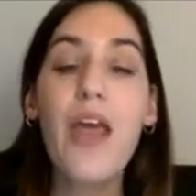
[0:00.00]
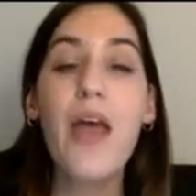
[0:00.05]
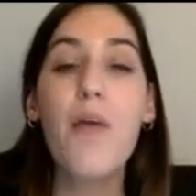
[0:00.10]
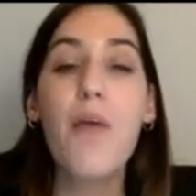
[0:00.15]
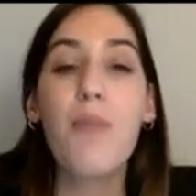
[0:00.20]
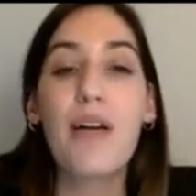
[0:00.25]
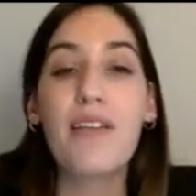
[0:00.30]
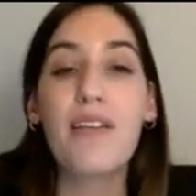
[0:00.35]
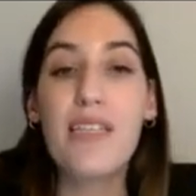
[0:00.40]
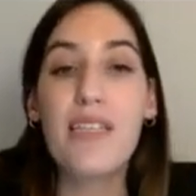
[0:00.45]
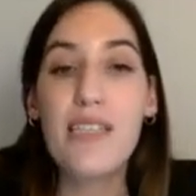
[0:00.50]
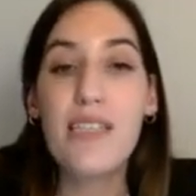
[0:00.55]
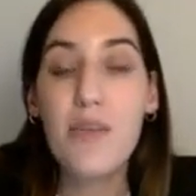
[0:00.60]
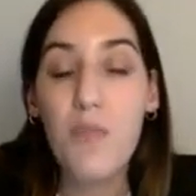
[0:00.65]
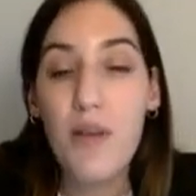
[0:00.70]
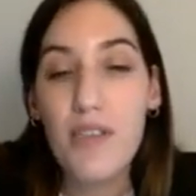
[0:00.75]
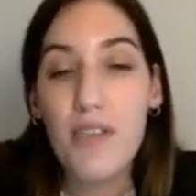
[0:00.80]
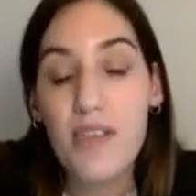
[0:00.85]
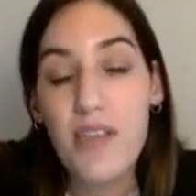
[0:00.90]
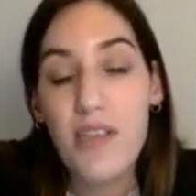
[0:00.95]

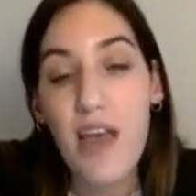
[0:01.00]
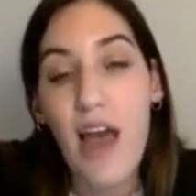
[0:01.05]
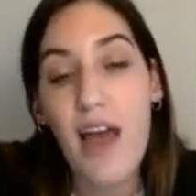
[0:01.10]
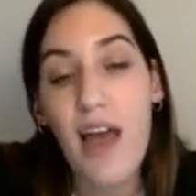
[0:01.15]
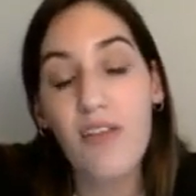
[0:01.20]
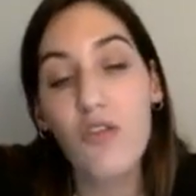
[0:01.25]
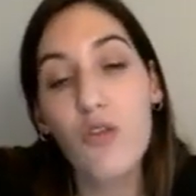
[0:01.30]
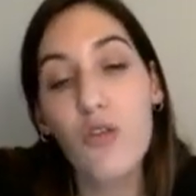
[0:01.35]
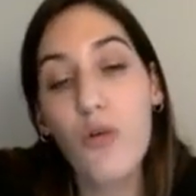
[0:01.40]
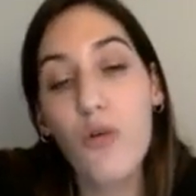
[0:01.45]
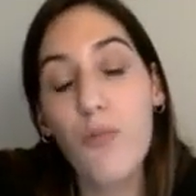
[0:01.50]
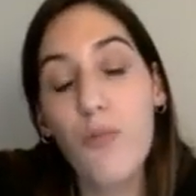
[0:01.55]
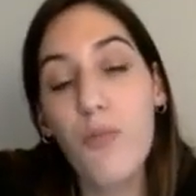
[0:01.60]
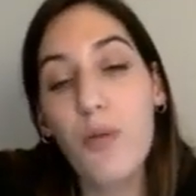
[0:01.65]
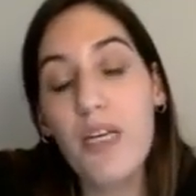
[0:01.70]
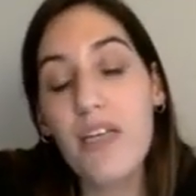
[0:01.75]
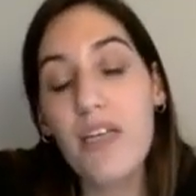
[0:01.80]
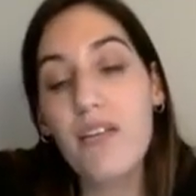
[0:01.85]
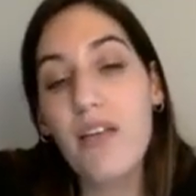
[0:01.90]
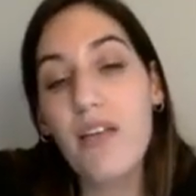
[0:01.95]
Participants had to
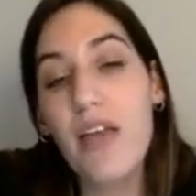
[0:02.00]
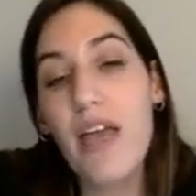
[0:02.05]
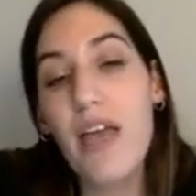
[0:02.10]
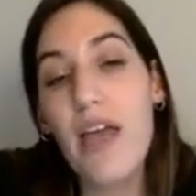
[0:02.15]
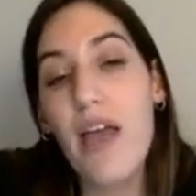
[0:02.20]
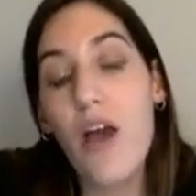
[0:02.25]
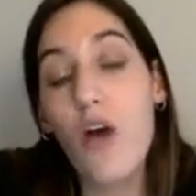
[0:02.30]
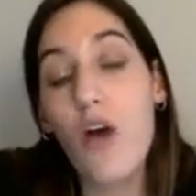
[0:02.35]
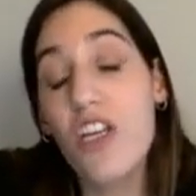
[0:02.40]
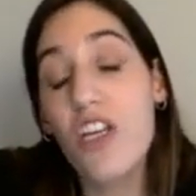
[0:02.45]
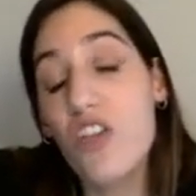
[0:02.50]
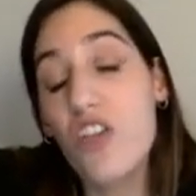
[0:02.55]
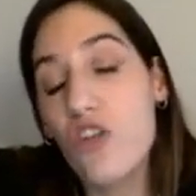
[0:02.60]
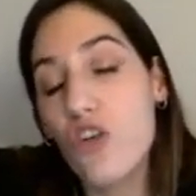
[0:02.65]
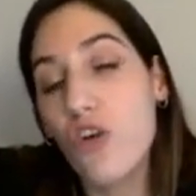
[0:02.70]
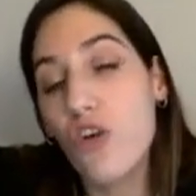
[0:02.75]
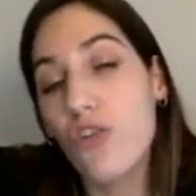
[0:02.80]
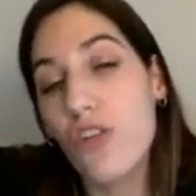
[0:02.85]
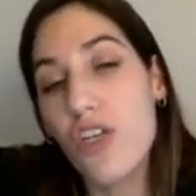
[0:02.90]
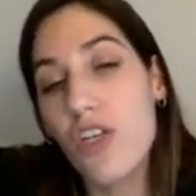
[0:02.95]
complete on each
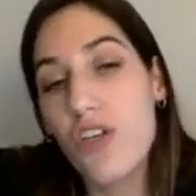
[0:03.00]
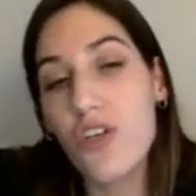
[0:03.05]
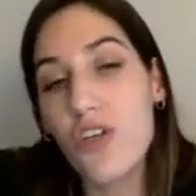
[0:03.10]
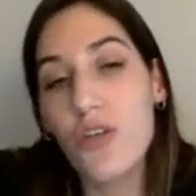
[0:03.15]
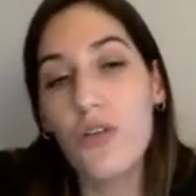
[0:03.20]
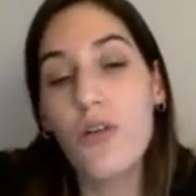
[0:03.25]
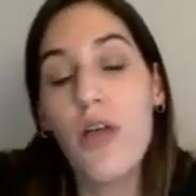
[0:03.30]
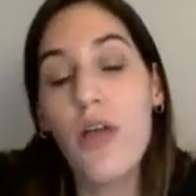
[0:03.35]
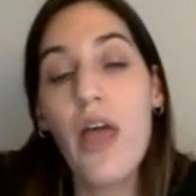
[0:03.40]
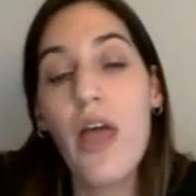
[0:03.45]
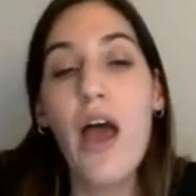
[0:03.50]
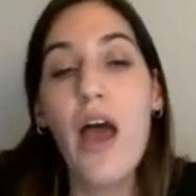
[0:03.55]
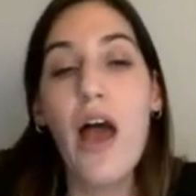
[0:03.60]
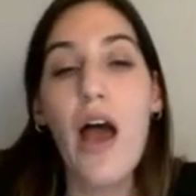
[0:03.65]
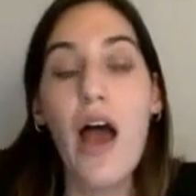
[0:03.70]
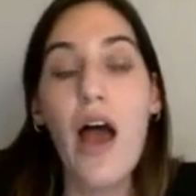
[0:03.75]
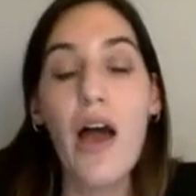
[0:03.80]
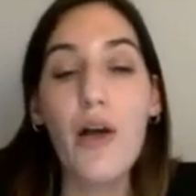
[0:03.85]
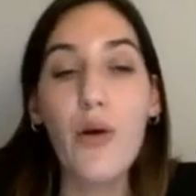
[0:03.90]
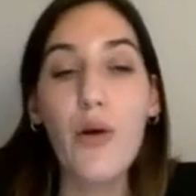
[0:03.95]
condition
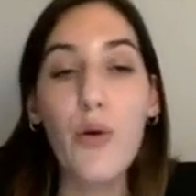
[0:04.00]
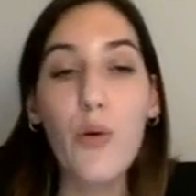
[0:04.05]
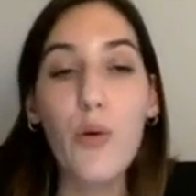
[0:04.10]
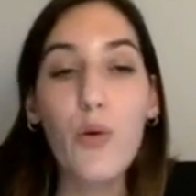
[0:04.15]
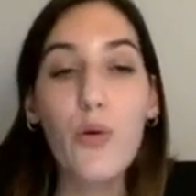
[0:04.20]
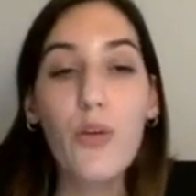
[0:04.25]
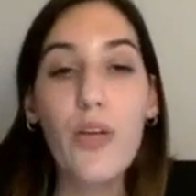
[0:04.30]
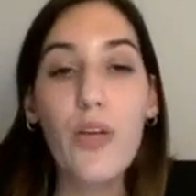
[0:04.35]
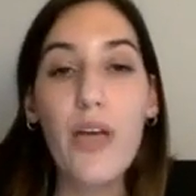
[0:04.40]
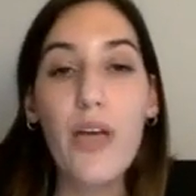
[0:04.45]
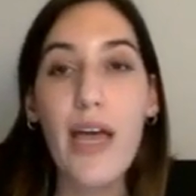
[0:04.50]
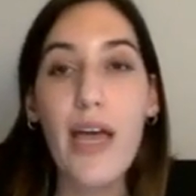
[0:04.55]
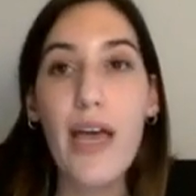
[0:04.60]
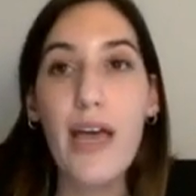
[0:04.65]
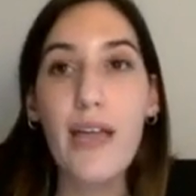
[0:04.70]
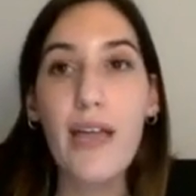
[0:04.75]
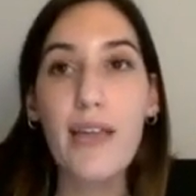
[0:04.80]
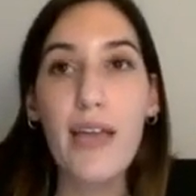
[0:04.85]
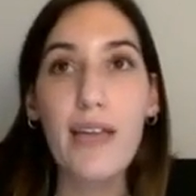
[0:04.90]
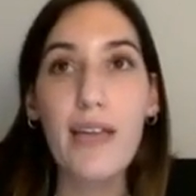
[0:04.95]
a route
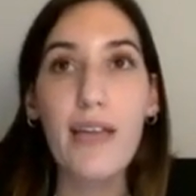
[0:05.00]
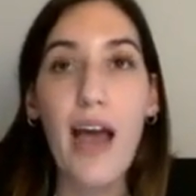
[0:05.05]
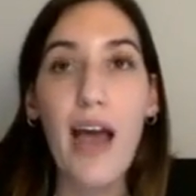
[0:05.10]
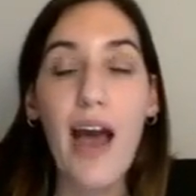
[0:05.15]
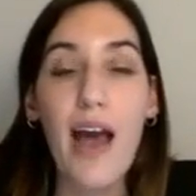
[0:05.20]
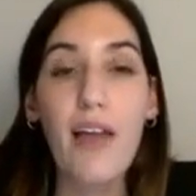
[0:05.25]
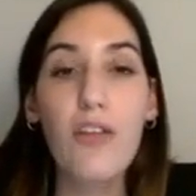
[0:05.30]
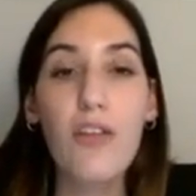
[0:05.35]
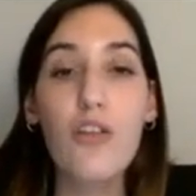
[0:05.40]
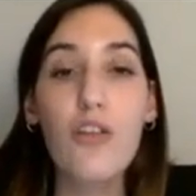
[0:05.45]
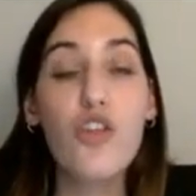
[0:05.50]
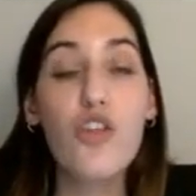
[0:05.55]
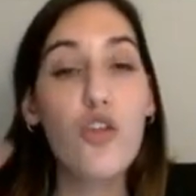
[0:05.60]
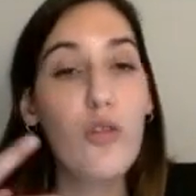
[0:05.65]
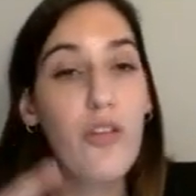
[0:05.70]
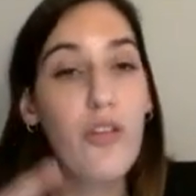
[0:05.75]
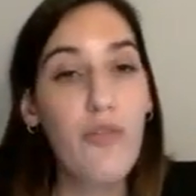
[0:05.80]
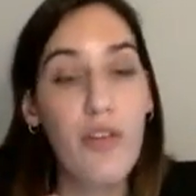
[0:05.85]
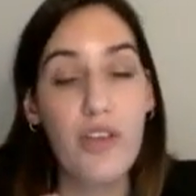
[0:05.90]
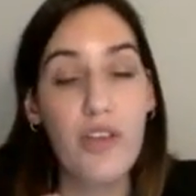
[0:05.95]
that had 2
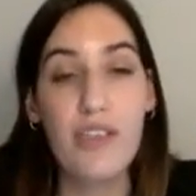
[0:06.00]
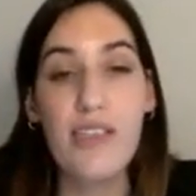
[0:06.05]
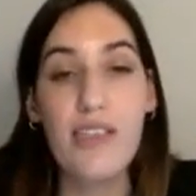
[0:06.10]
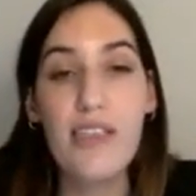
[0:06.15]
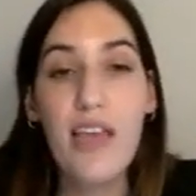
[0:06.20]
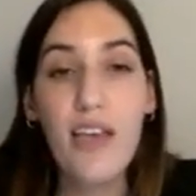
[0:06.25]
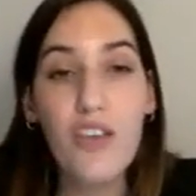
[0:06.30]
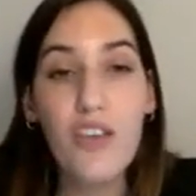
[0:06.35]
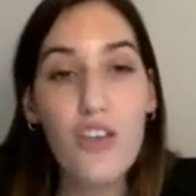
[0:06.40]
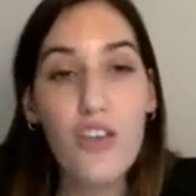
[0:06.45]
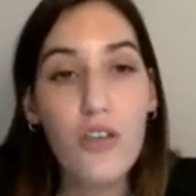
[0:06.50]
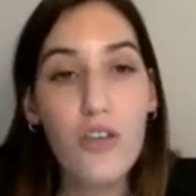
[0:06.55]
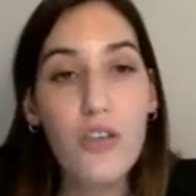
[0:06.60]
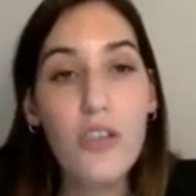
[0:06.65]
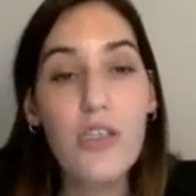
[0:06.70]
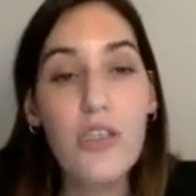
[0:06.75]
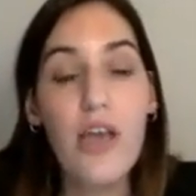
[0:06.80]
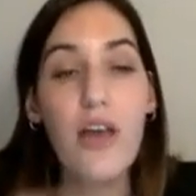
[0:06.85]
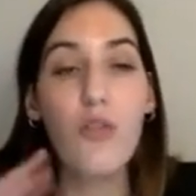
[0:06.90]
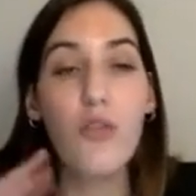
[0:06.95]
different
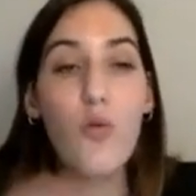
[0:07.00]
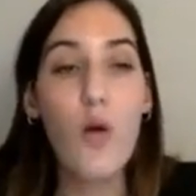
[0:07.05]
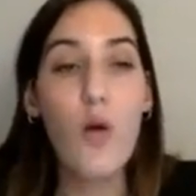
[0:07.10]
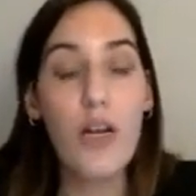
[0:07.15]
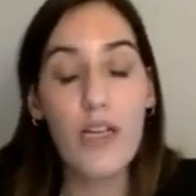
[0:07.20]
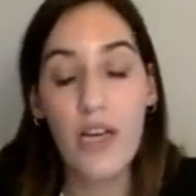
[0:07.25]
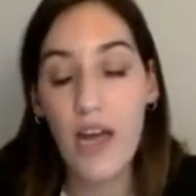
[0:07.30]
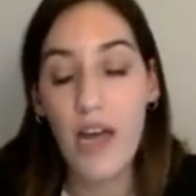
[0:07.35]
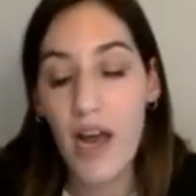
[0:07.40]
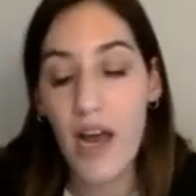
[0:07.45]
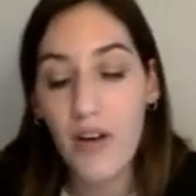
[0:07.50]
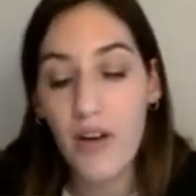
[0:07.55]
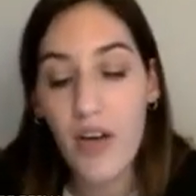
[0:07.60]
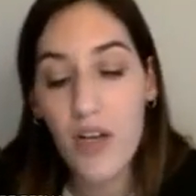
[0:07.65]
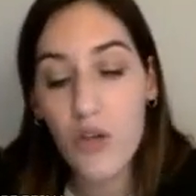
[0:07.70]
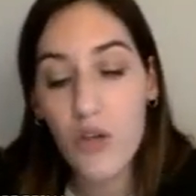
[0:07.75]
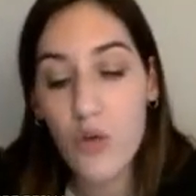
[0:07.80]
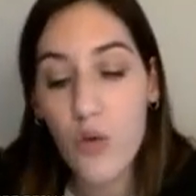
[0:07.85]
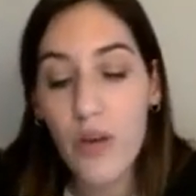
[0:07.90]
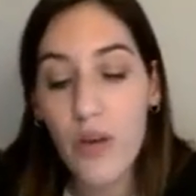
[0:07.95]
sections, a dual
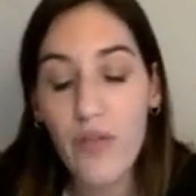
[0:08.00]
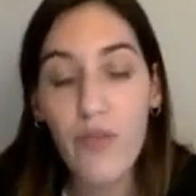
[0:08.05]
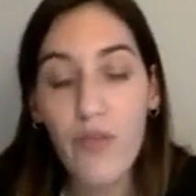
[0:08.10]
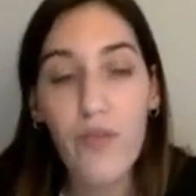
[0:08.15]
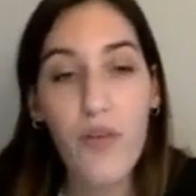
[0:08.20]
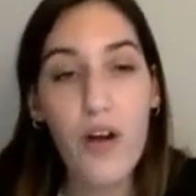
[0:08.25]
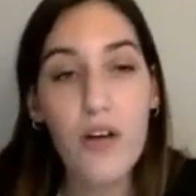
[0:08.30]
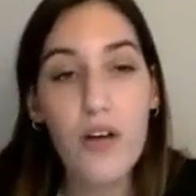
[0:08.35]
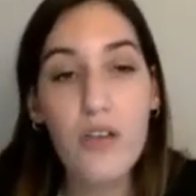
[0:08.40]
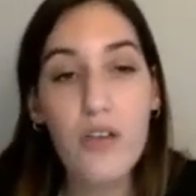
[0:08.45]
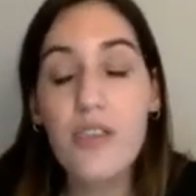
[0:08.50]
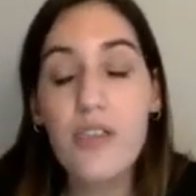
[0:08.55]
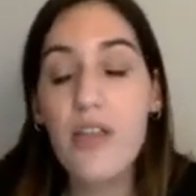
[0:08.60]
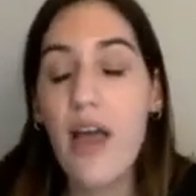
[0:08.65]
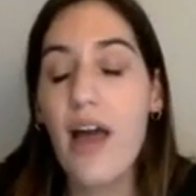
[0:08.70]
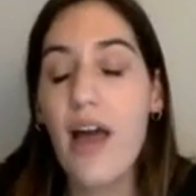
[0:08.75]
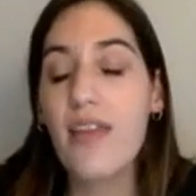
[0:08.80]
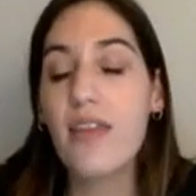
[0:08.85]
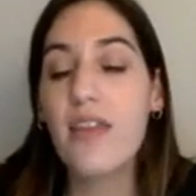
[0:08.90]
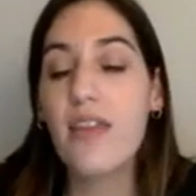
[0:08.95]
carriageway first,
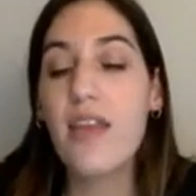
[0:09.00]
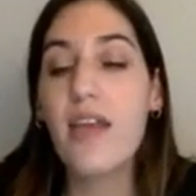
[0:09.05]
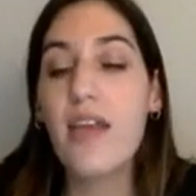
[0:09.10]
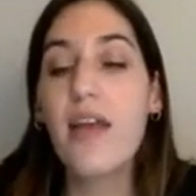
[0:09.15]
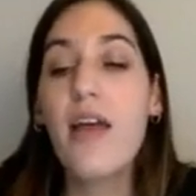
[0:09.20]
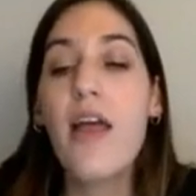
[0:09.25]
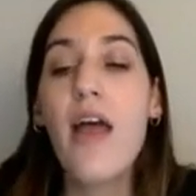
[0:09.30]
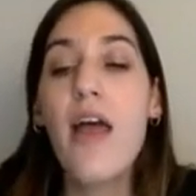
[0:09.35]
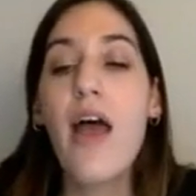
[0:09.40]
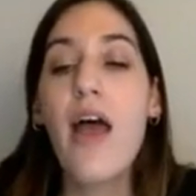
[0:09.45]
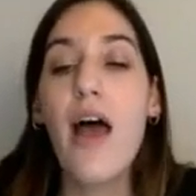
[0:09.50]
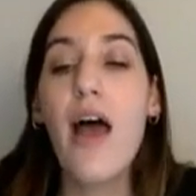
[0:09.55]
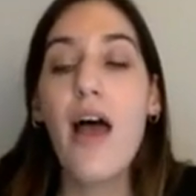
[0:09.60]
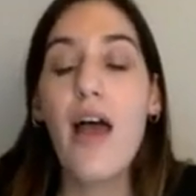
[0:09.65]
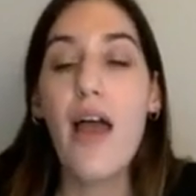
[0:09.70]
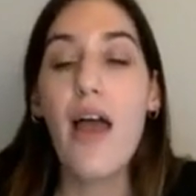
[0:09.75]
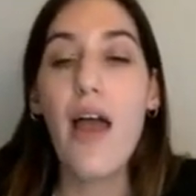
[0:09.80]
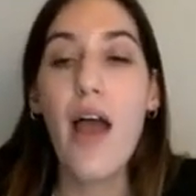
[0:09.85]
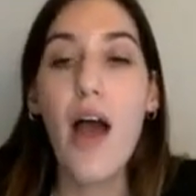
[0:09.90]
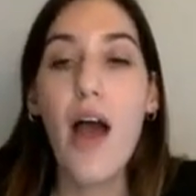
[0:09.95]
and then
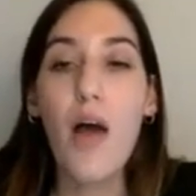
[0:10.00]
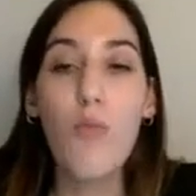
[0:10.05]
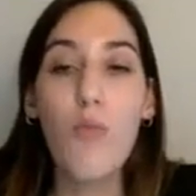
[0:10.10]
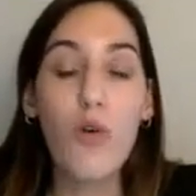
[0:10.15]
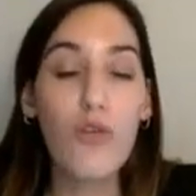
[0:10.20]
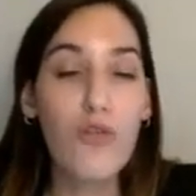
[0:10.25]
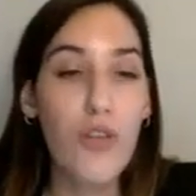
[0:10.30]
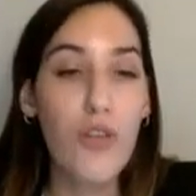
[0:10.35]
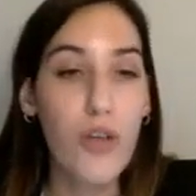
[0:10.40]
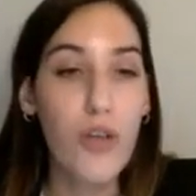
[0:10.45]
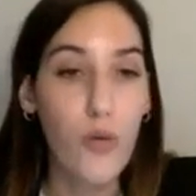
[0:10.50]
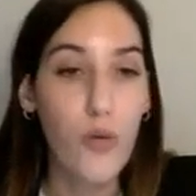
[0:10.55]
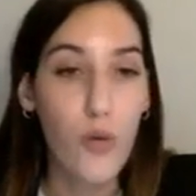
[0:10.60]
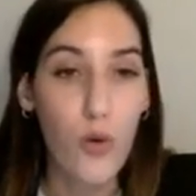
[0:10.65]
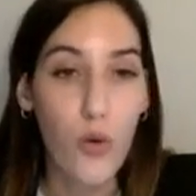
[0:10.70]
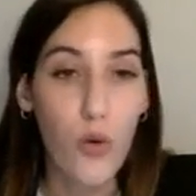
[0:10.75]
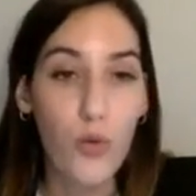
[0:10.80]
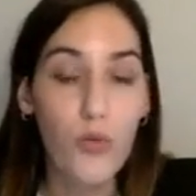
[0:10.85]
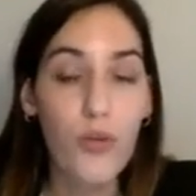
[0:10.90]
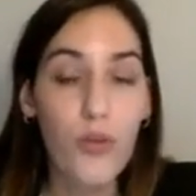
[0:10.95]
a mountain
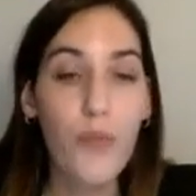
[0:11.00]
road.